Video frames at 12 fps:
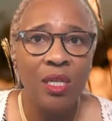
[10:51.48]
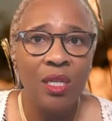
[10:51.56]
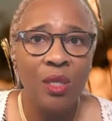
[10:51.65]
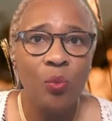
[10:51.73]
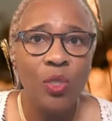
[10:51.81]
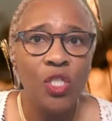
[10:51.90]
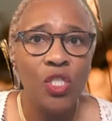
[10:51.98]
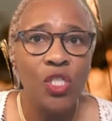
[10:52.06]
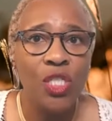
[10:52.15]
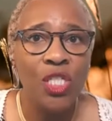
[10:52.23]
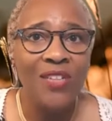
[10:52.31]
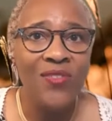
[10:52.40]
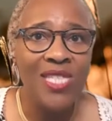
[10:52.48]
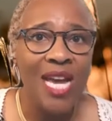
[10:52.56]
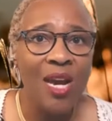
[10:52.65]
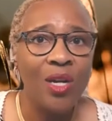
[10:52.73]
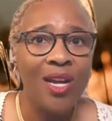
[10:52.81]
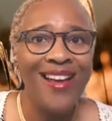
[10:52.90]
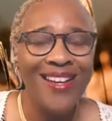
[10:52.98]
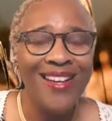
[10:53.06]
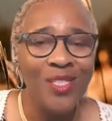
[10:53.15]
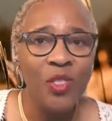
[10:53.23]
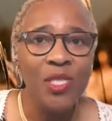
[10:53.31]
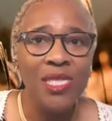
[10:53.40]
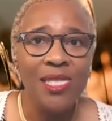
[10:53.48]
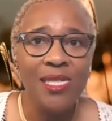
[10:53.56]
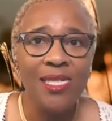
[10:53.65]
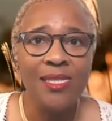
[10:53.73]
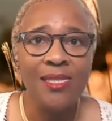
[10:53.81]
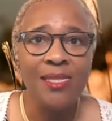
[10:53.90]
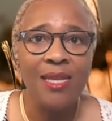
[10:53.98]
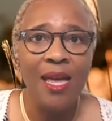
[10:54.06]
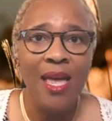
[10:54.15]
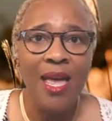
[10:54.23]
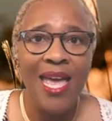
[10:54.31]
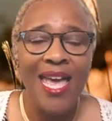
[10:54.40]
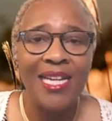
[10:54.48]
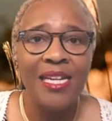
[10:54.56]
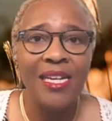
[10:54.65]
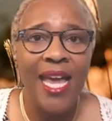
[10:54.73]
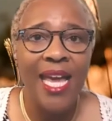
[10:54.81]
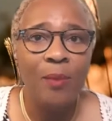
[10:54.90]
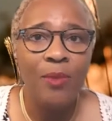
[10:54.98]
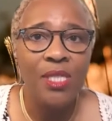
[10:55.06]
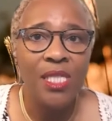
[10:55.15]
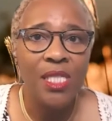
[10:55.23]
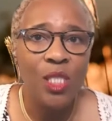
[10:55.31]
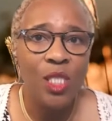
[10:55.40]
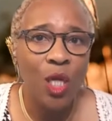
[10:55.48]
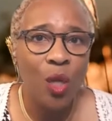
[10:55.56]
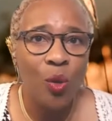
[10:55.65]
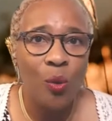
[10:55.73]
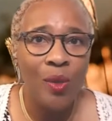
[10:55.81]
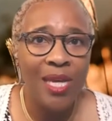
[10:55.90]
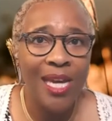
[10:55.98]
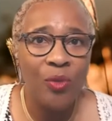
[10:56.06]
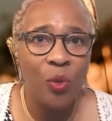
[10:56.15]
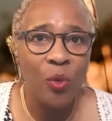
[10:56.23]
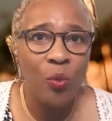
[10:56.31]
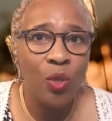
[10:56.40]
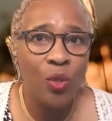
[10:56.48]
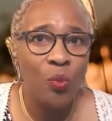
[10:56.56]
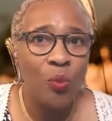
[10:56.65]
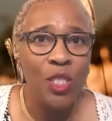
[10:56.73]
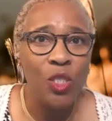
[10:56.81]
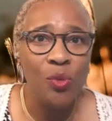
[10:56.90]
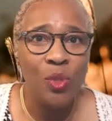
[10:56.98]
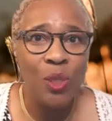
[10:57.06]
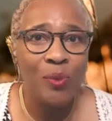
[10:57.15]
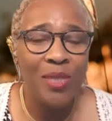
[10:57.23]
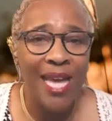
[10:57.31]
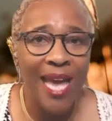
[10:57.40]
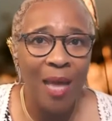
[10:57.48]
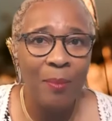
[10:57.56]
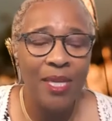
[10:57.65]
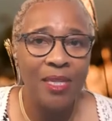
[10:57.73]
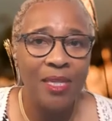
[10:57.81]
which shifts our consciousness and enables us to co create the world we choose to inhabit.